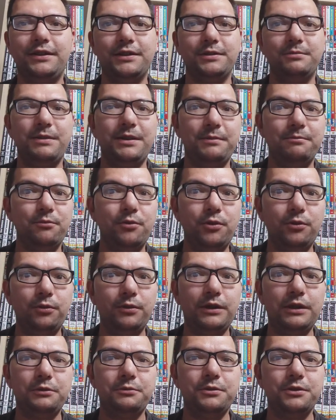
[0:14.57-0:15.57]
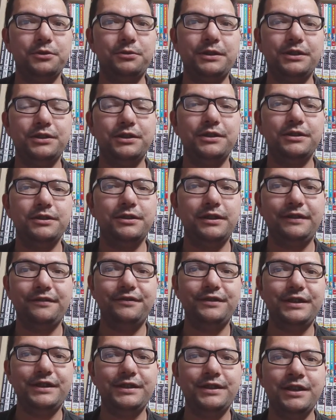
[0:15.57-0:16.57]
there's been more restrictions
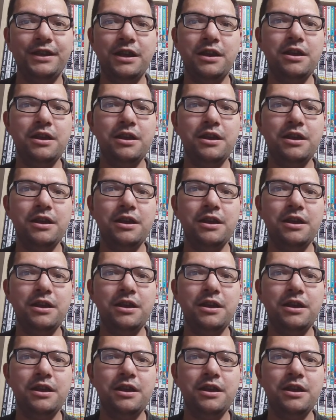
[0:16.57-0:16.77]
lifted.